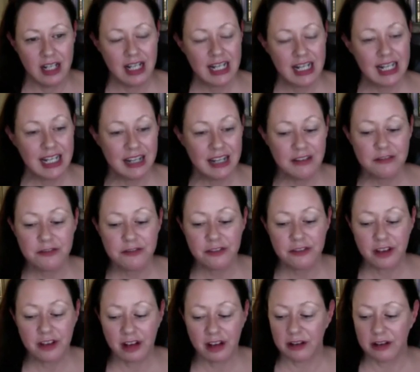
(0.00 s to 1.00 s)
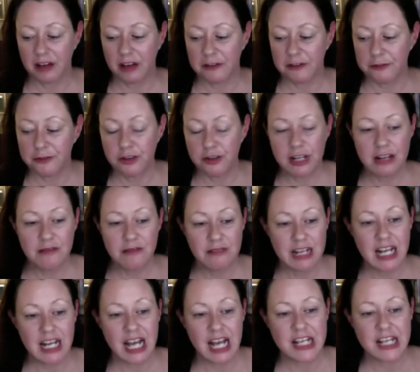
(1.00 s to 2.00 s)
live a fully
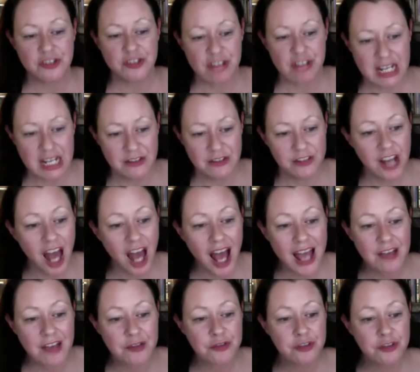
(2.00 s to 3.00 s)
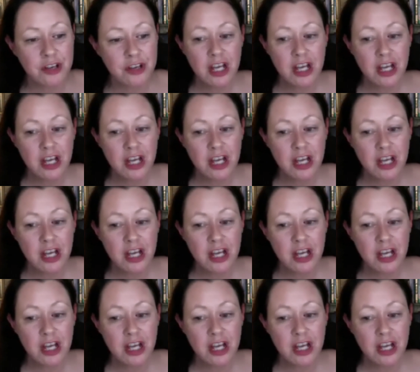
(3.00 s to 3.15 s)
realized creative life,